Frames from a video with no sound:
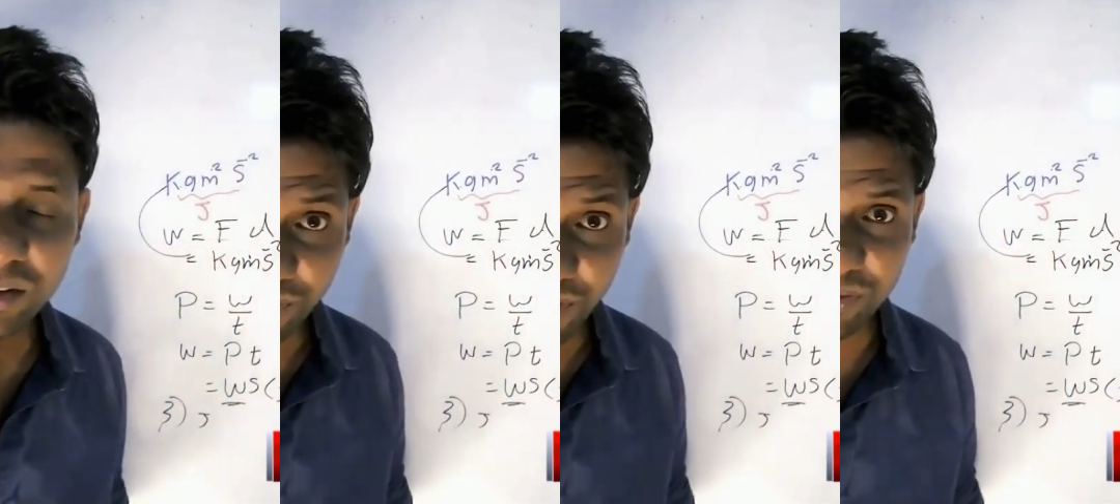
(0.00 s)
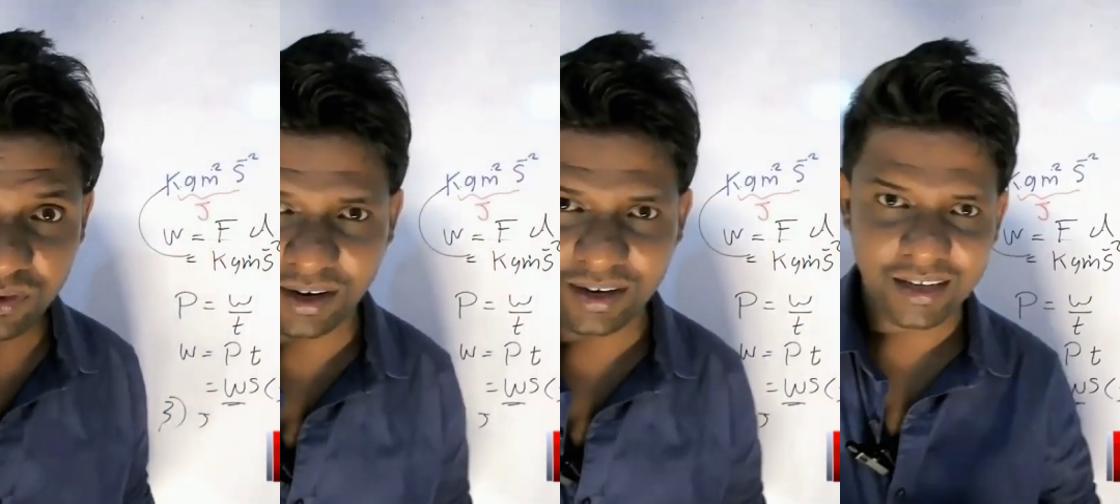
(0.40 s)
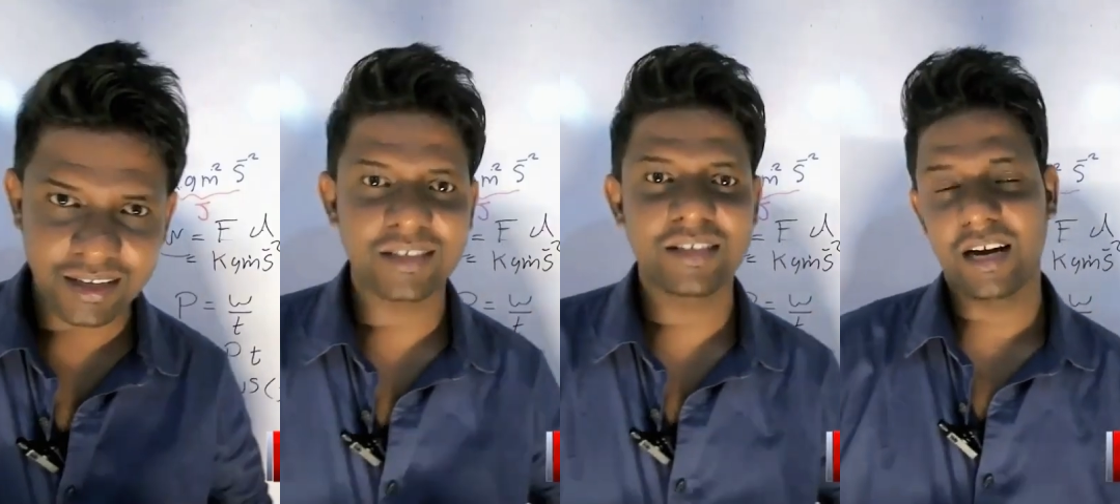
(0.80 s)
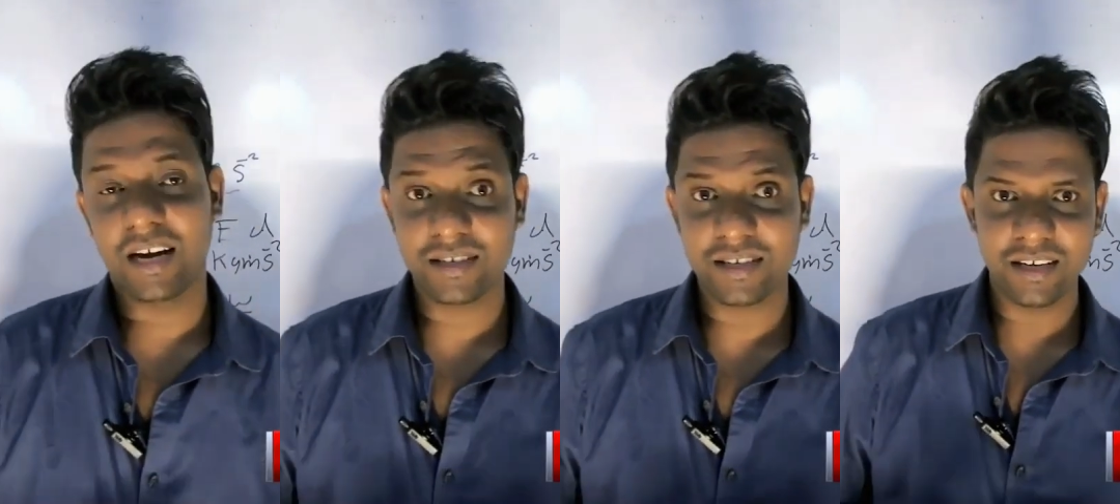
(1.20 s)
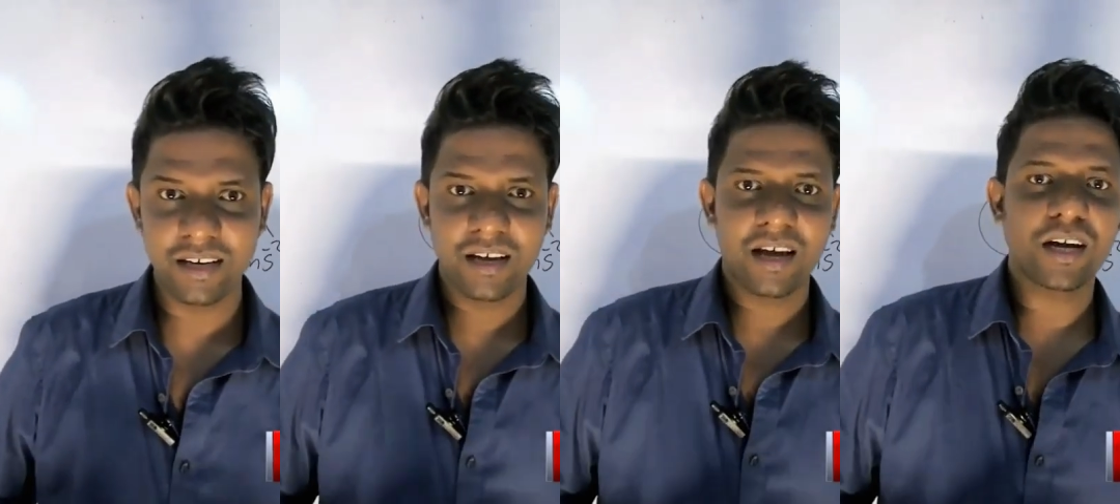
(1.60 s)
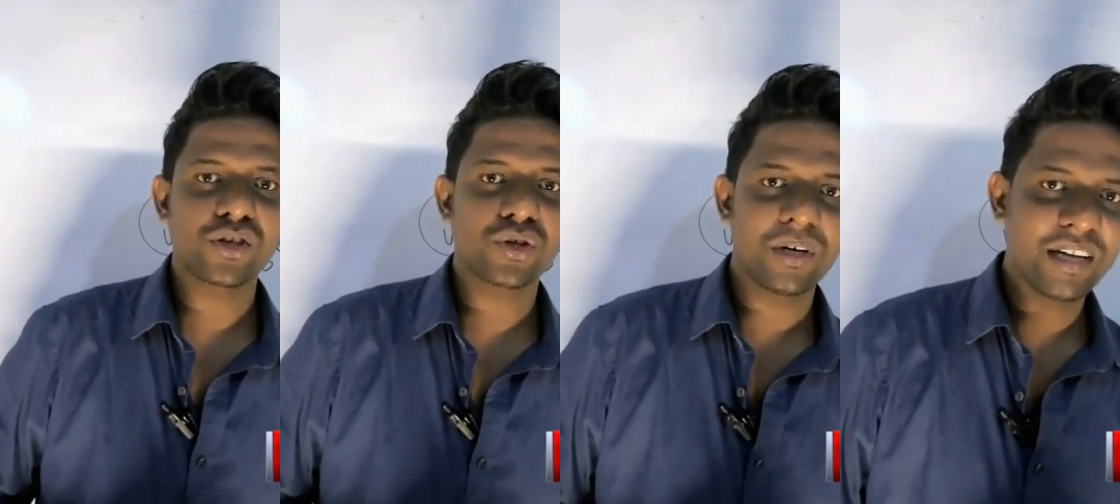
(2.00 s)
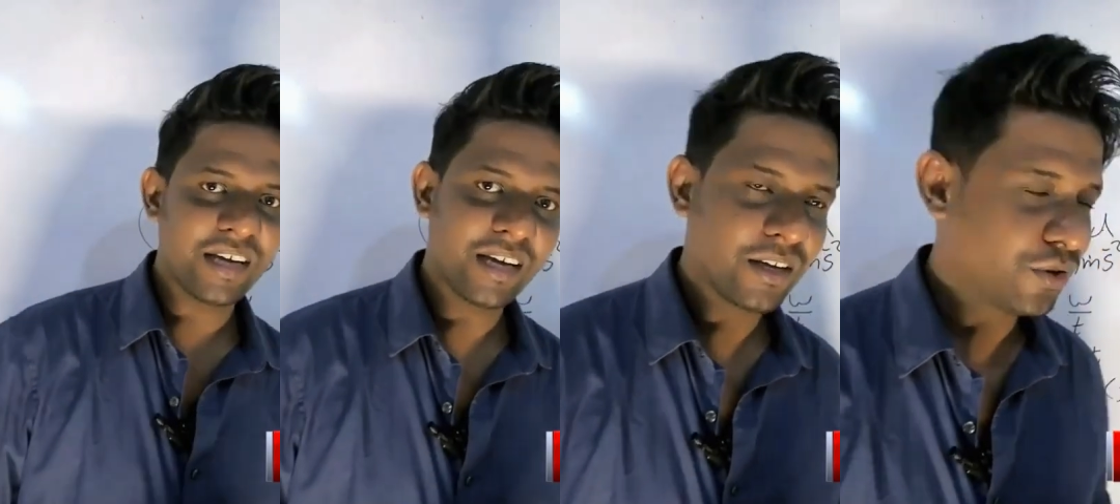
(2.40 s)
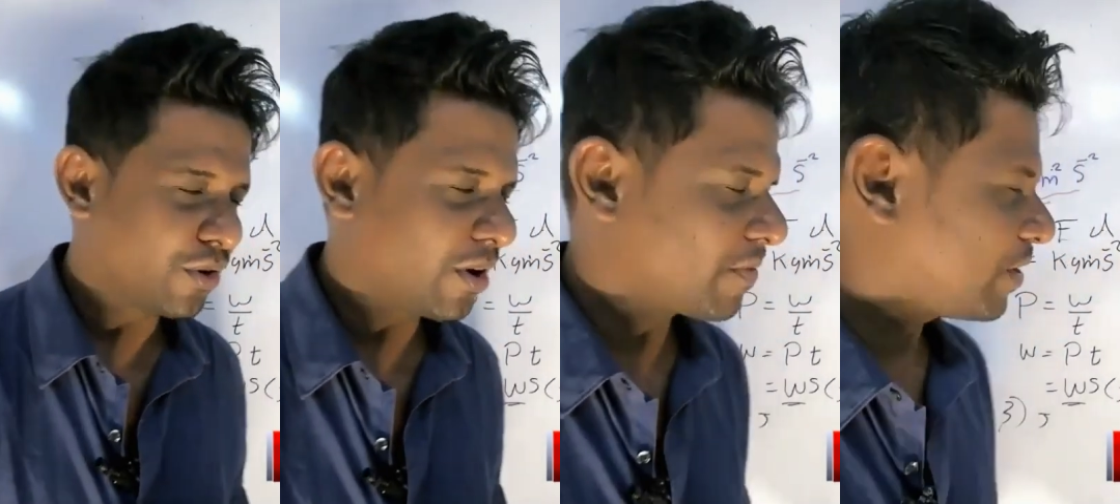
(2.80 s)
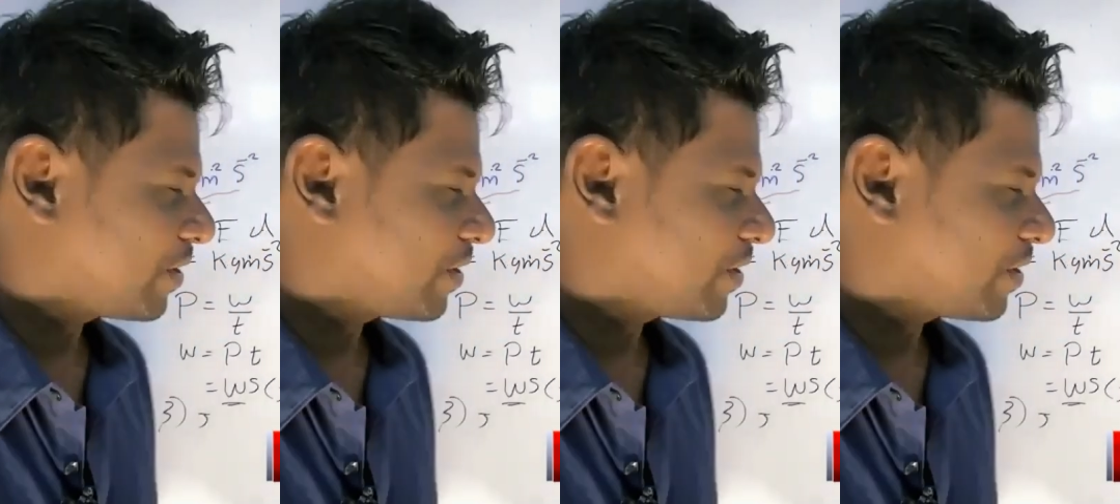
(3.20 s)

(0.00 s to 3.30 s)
The fifth one is the answer. Actually, you don't